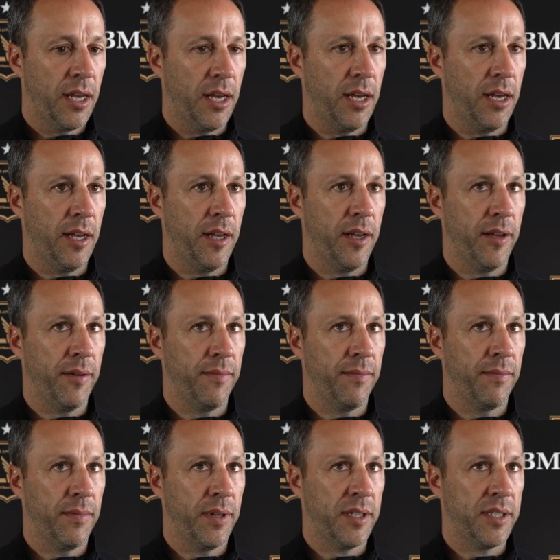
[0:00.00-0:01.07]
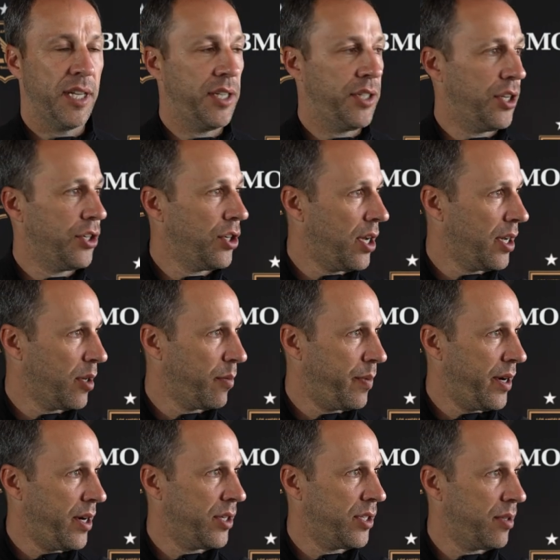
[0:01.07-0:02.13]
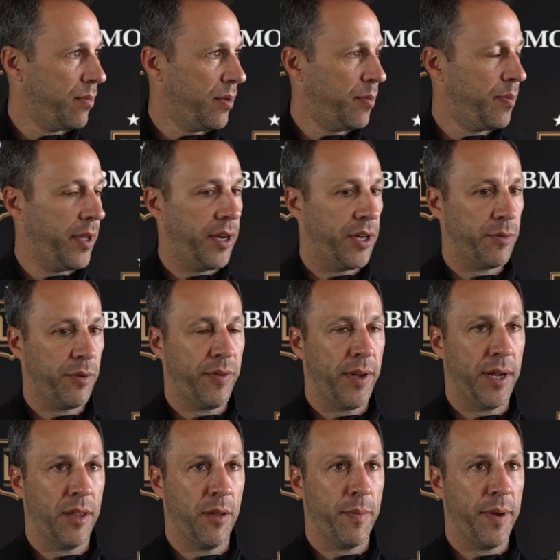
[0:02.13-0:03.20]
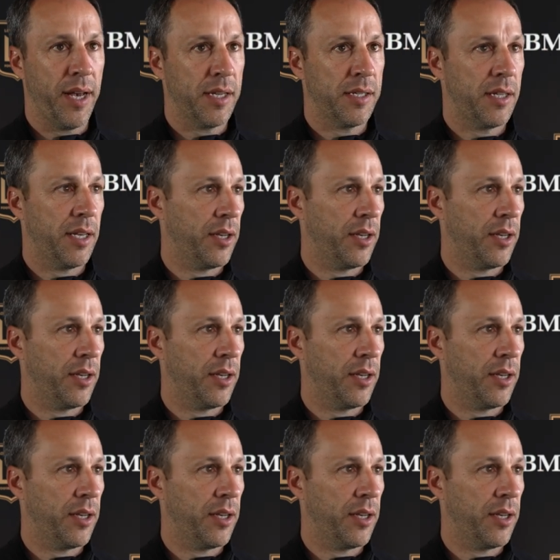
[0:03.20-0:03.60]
Um, it's easy to draw a comparison with players we've had in the past,